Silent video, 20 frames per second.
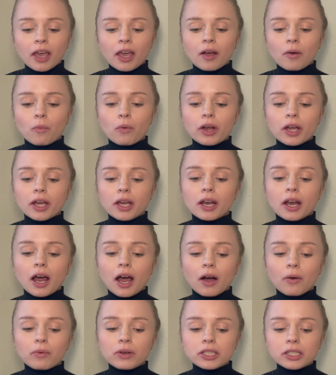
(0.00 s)
when I
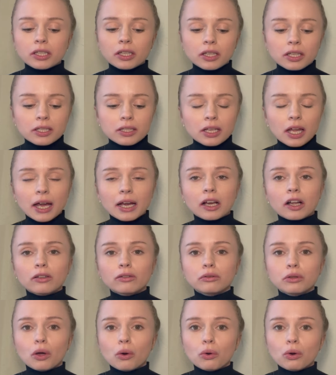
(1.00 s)
went to this like
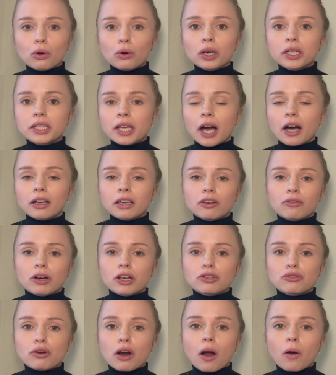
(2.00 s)
local Italian
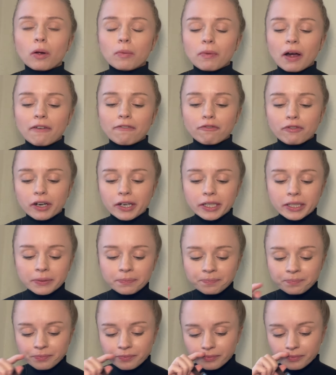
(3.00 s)
restaurant with my friend.